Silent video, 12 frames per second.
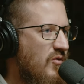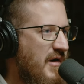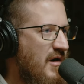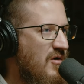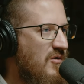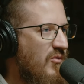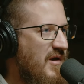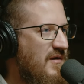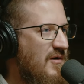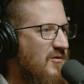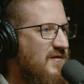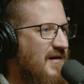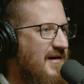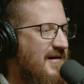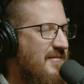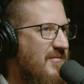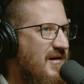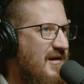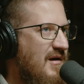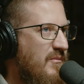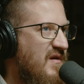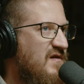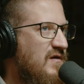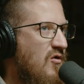We don't
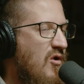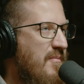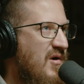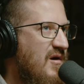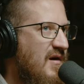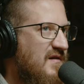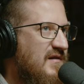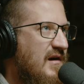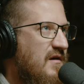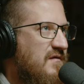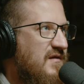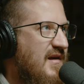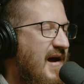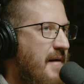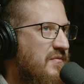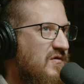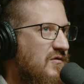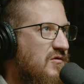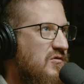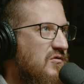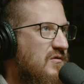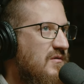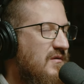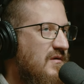bestow upon ourselves the
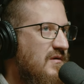absolute